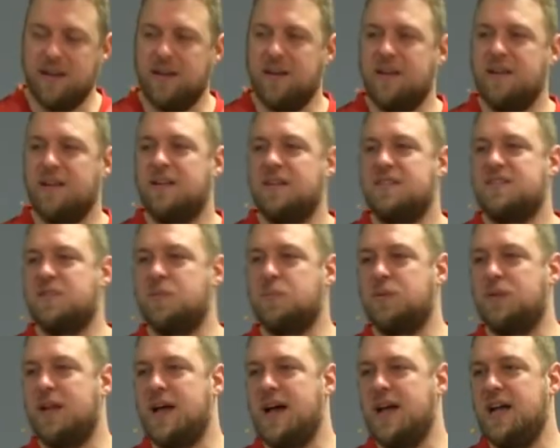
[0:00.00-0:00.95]

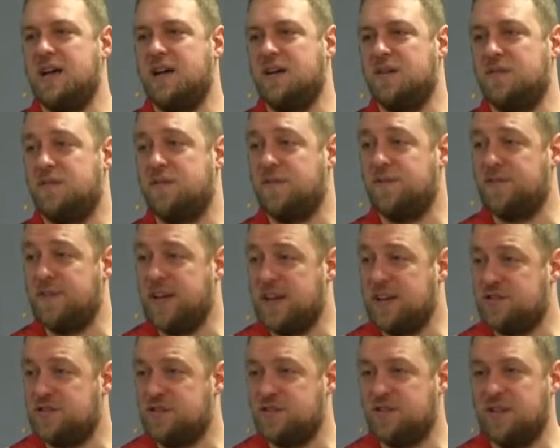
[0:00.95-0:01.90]
supply of
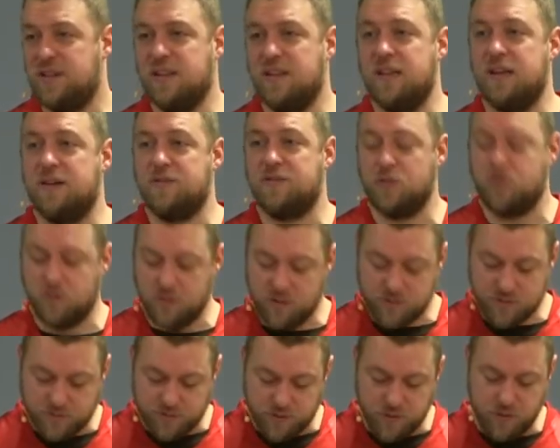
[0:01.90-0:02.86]
fish, and then, of course,
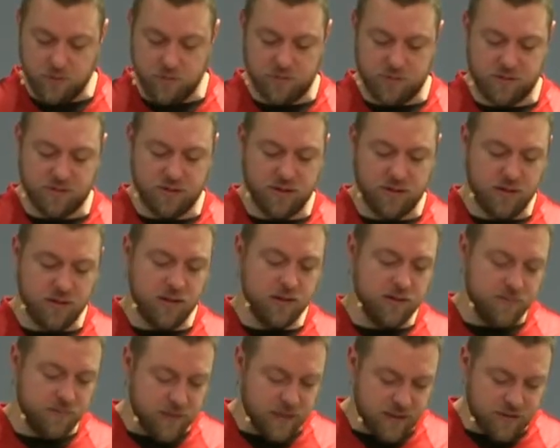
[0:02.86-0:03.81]
fruits,
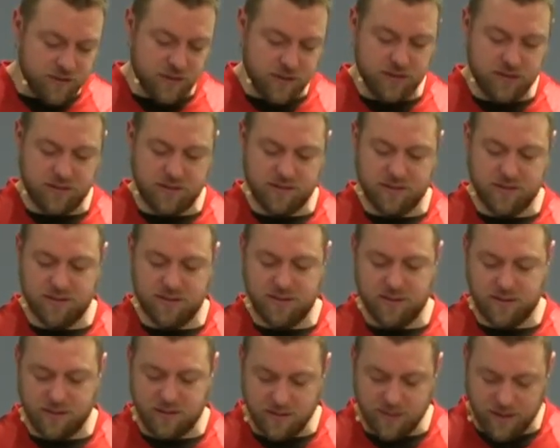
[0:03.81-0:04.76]
veggies,
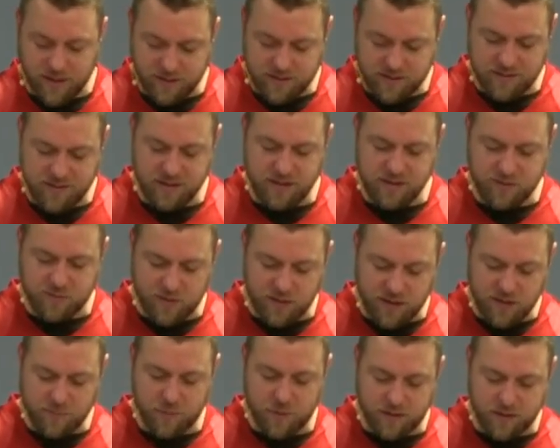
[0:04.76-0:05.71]
nuts. These were the
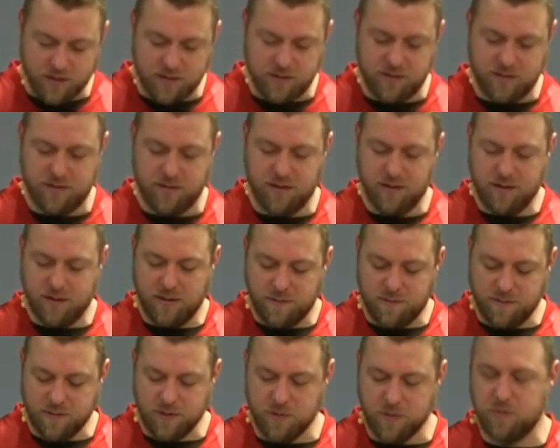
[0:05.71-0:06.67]
abundant
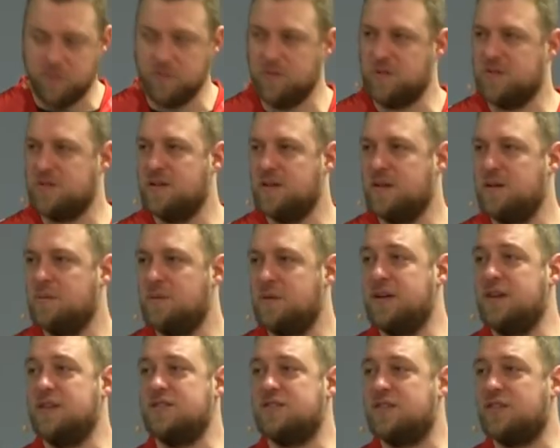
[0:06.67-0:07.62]
foods. But
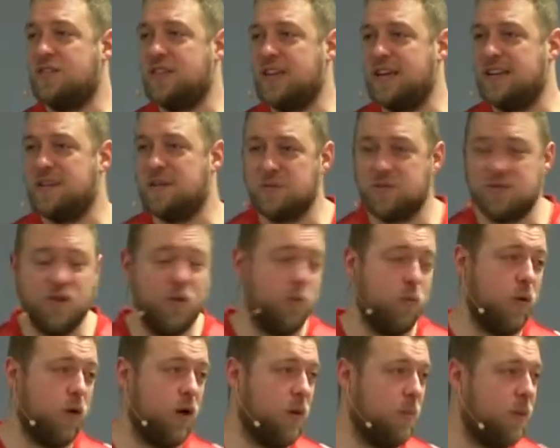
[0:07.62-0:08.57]
here's the thing: there was no
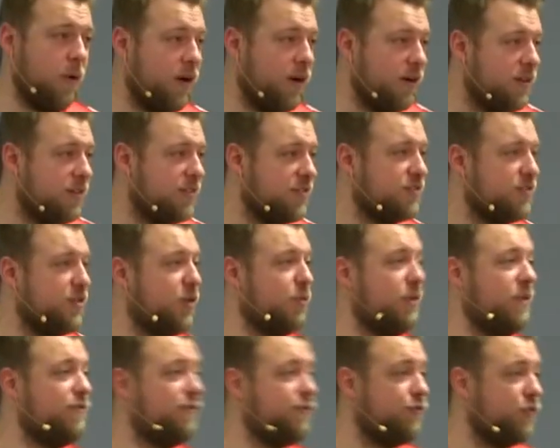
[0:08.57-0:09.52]
Walmart, there's no
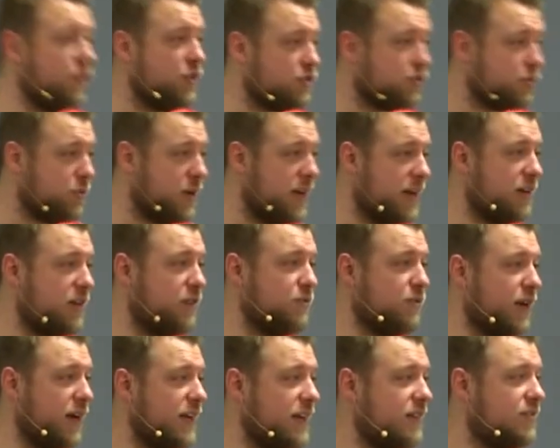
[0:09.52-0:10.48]
refrigerator,
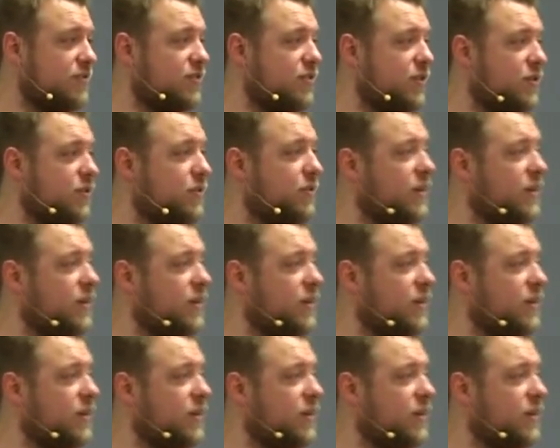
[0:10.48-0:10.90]
right? So